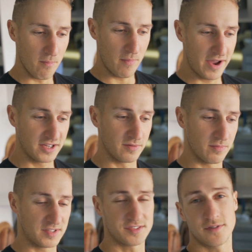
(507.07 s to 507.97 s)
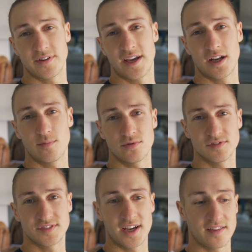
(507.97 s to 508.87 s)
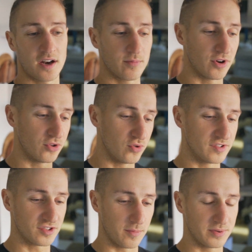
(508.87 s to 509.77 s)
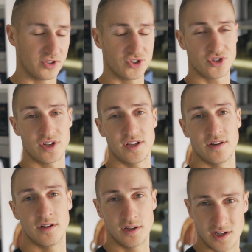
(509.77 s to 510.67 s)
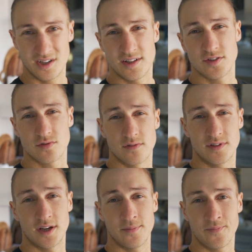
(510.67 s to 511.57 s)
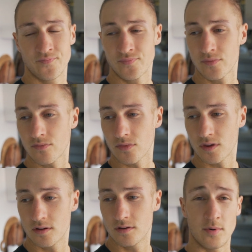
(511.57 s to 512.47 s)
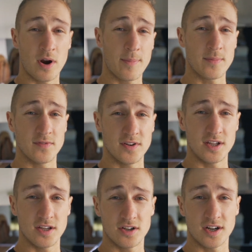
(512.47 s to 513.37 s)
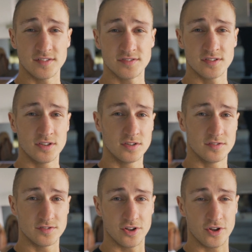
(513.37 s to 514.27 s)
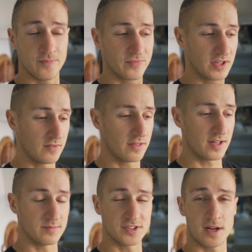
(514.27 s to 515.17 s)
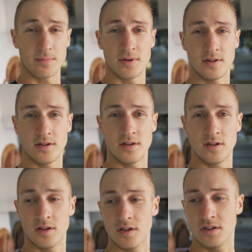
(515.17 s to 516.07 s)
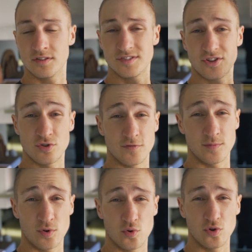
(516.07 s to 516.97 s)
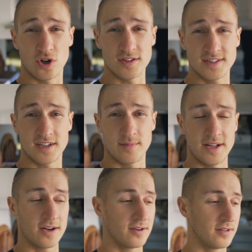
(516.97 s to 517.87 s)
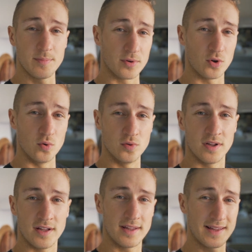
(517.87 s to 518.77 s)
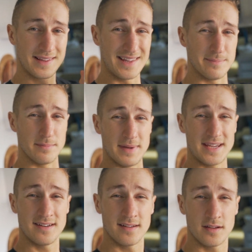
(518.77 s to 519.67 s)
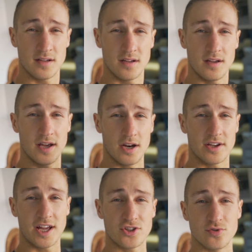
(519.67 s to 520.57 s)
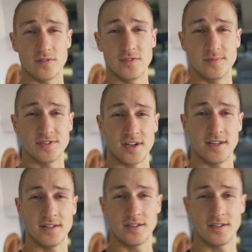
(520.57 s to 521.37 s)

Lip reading: made myself accountable in saying that I'm going to do this competition, and that's what I've done. I'm going to wrap up the video here, guys, so give it a thumbs up. Stay tuned for more cool content coming out. Keep it cool, keep it mean, and I'll catch you on the flip side.